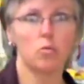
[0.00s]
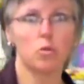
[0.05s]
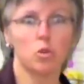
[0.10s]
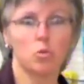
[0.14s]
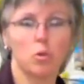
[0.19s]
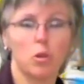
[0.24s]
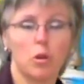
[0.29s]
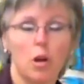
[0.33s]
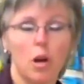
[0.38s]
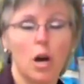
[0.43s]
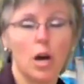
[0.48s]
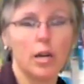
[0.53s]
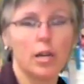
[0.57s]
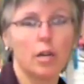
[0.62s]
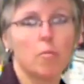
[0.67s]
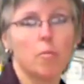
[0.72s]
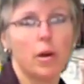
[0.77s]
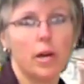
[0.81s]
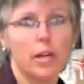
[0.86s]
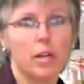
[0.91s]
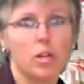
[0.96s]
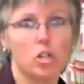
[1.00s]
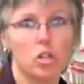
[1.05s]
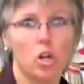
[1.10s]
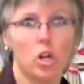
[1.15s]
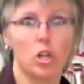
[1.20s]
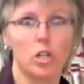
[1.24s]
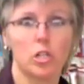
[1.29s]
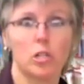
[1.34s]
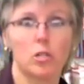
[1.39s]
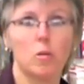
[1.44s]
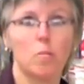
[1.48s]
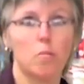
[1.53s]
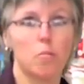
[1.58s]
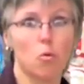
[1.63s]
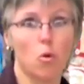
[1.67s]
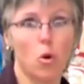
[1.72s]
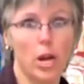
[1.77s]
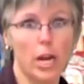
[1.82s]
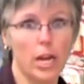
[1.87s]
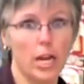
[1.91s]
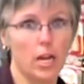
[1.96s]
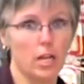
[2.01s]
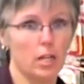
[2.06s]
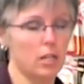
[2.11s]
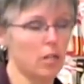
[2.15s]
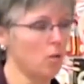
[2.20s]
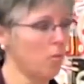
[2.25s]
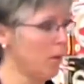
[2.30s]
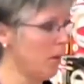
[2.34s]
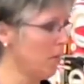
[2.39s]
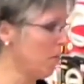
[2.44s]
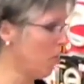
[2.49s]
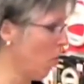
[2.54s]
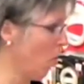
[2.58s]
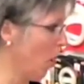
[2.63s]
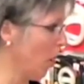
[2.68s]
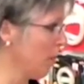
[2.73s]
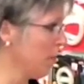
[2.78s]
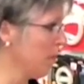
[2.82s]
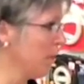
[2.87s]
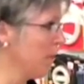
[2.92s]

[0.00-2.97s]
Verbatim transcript: which would occupy your dog's brain a little bit more.